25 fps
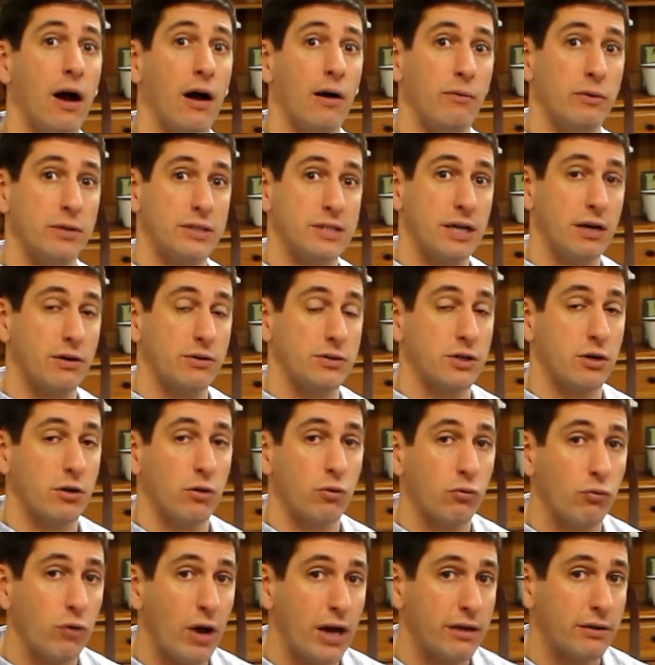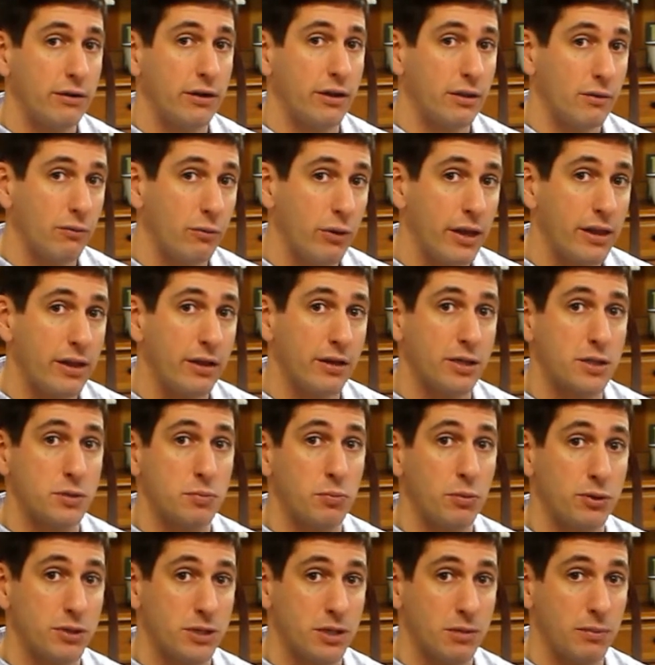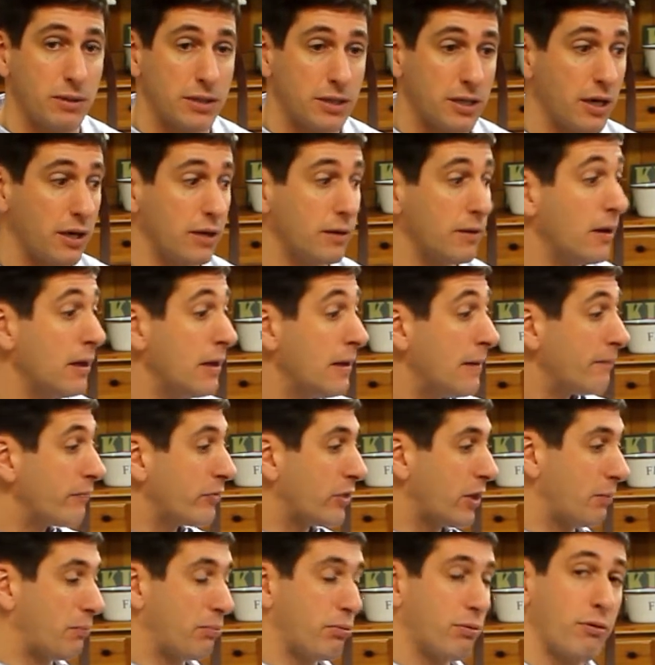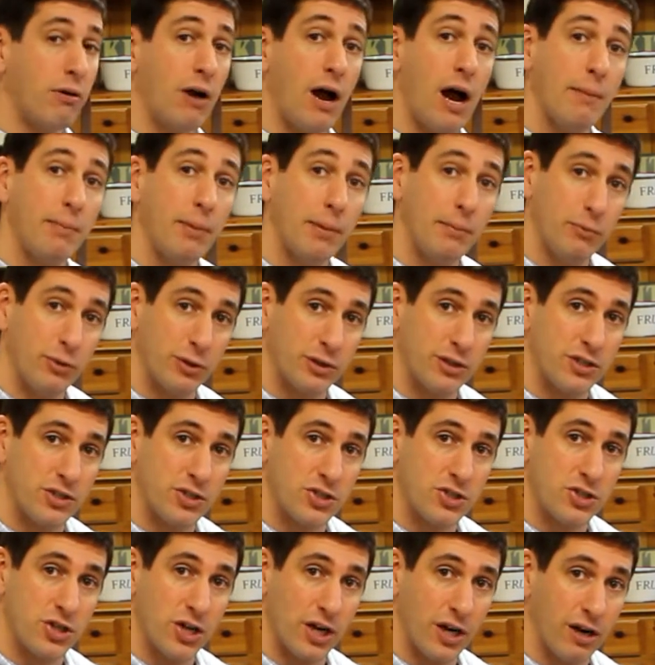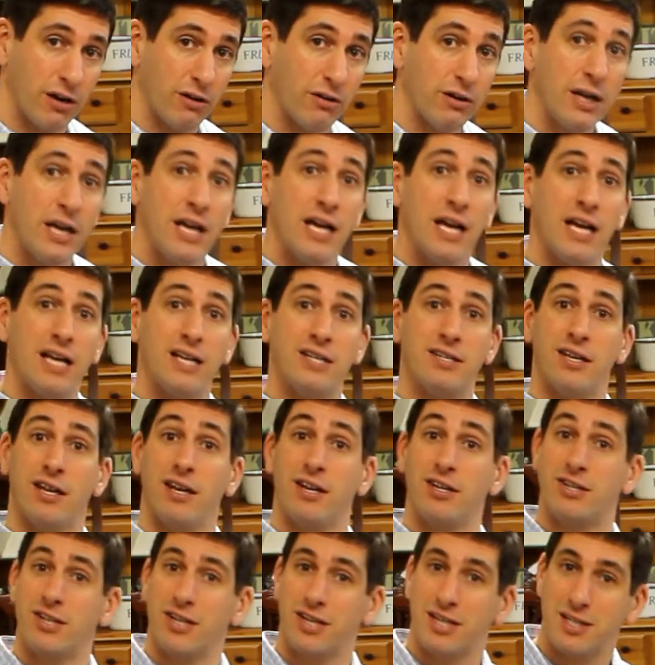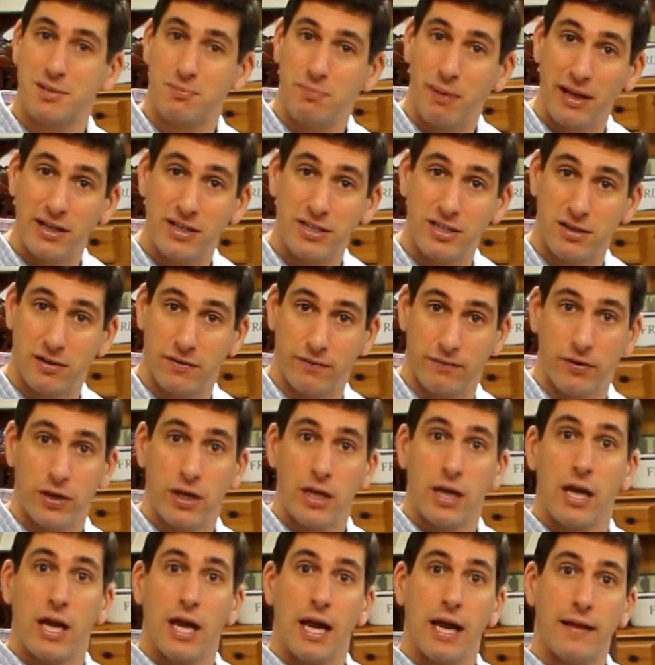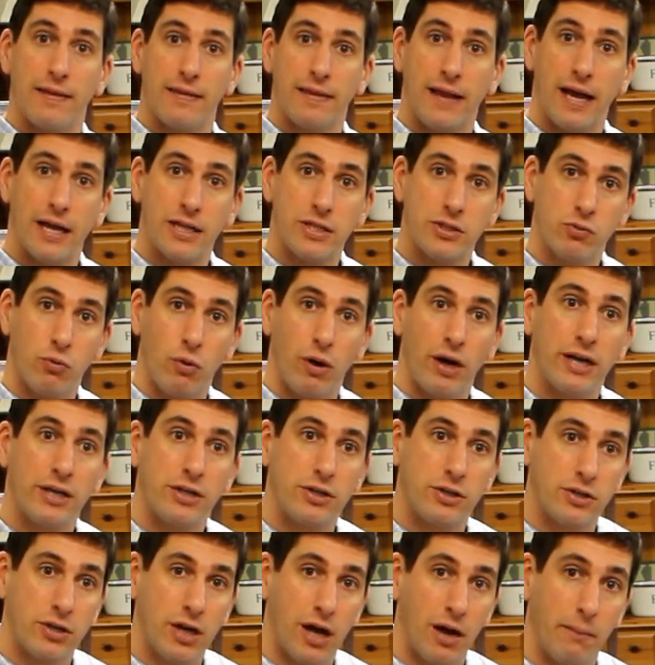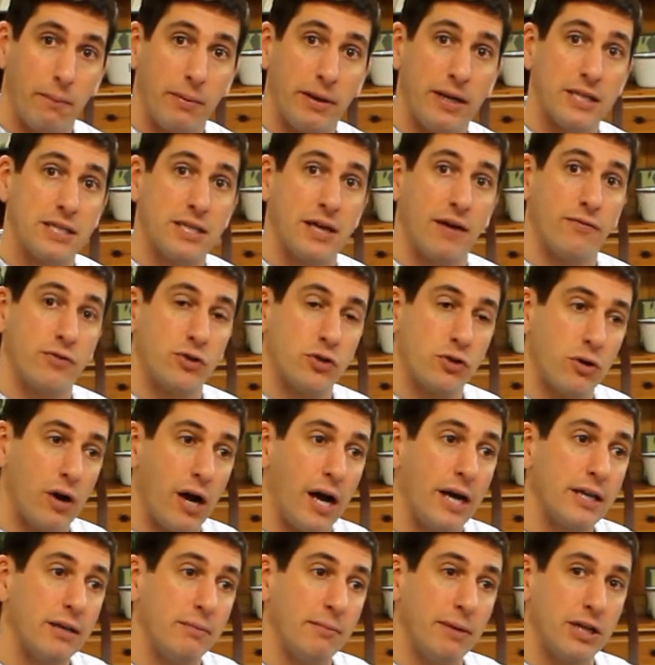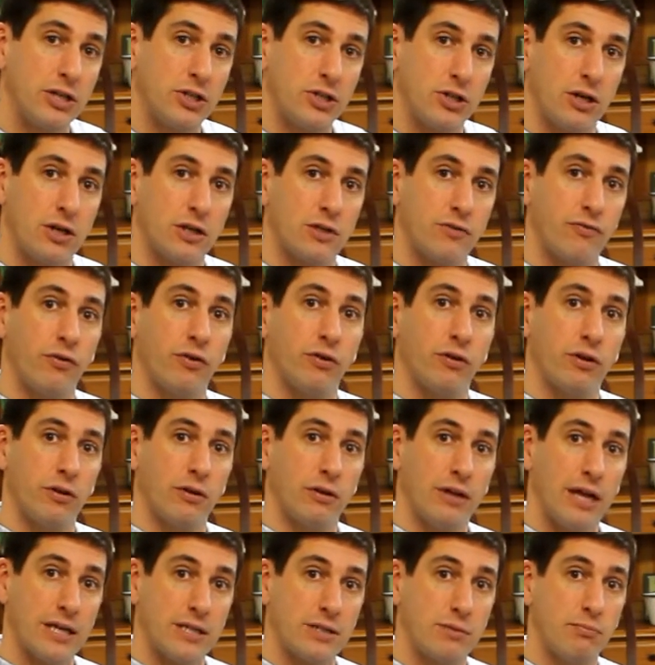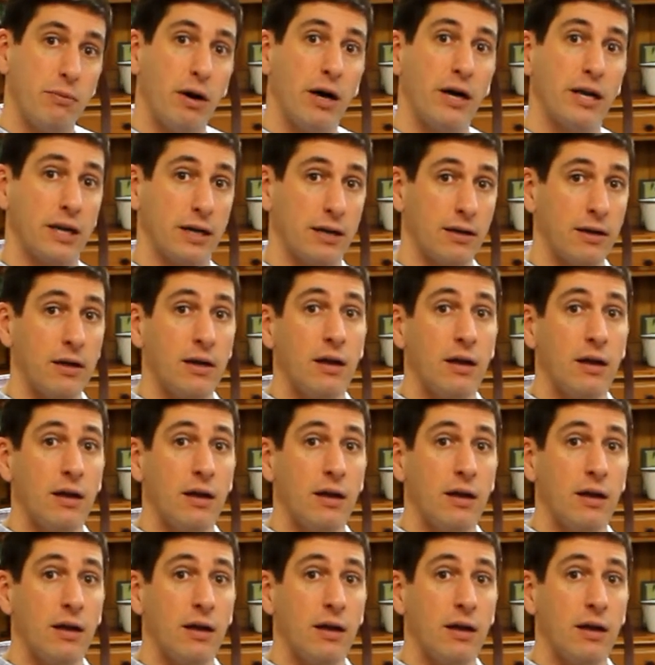with dowels correctly the way that it's supposed to be done. The problem with this chair is that it's expensive, and that's why companies have tried to make chairs for less money.